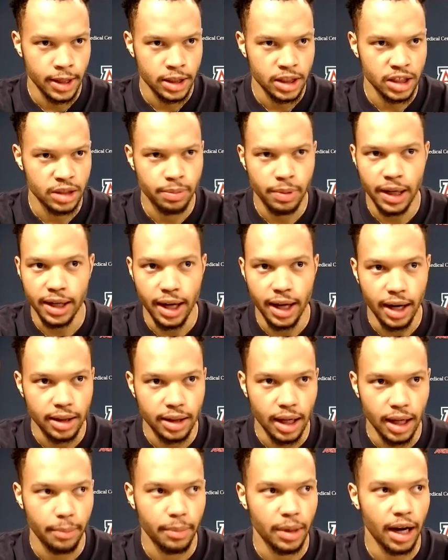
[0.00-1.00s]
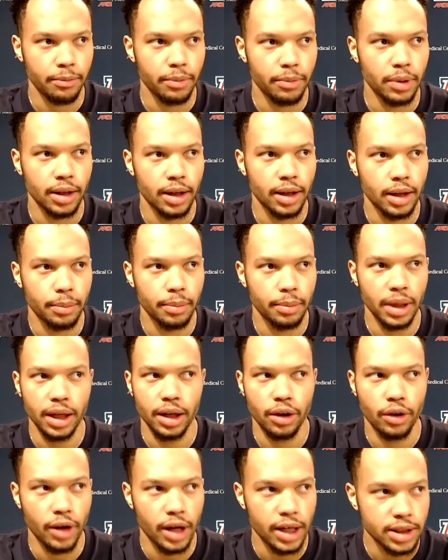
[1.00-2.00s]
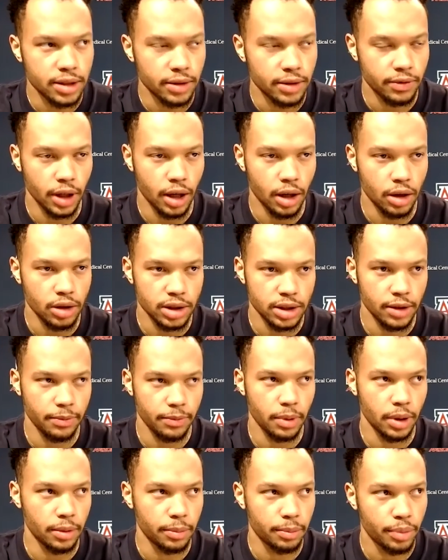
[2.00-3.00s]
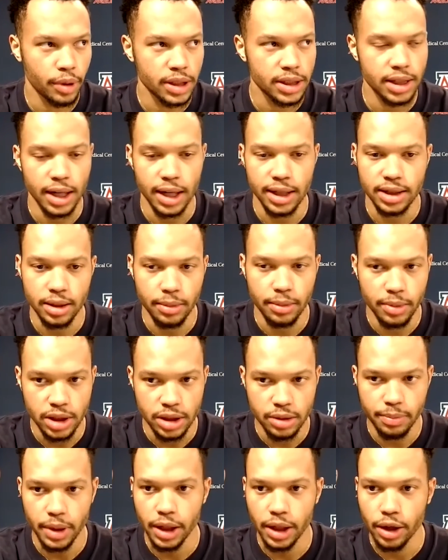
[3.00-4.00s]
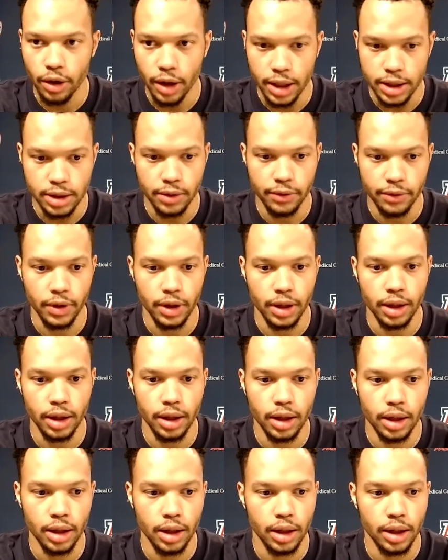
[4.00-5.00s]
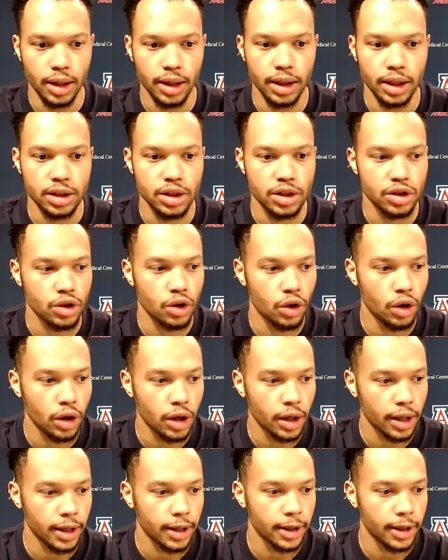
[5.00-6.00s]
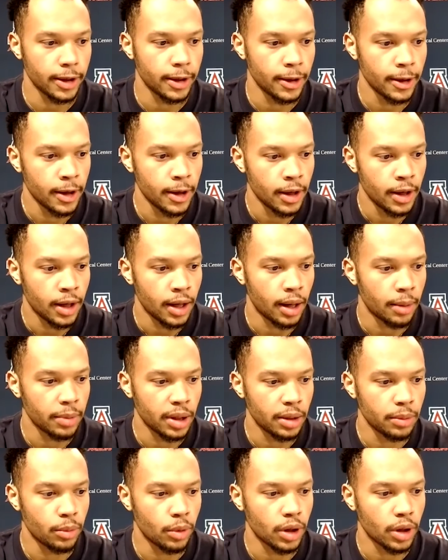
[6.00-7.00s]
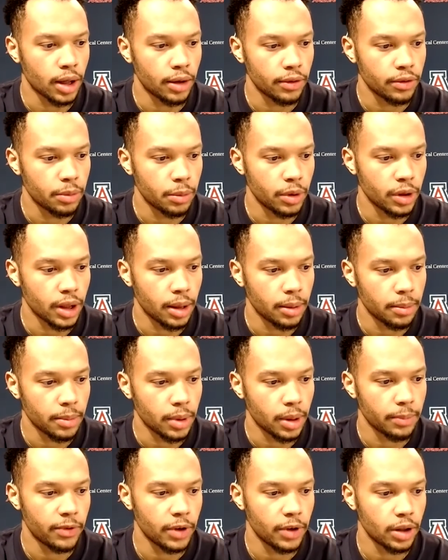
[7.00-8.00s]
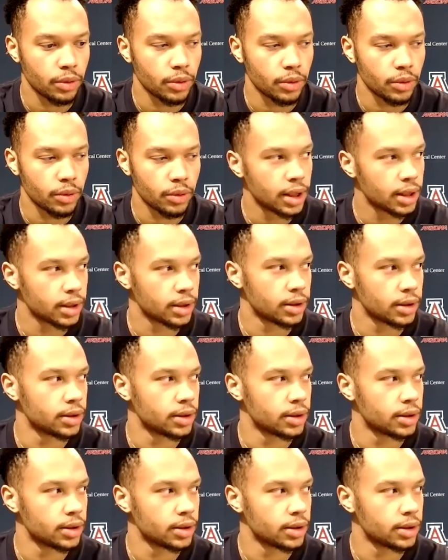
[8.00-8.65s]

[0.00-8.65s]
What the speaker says: Just playing that a lot, but I've been being aggressive. The coaches have been preaching that to me, just be aggressive and look to score. And I'm getting more comfortable, and I'm feeling really good.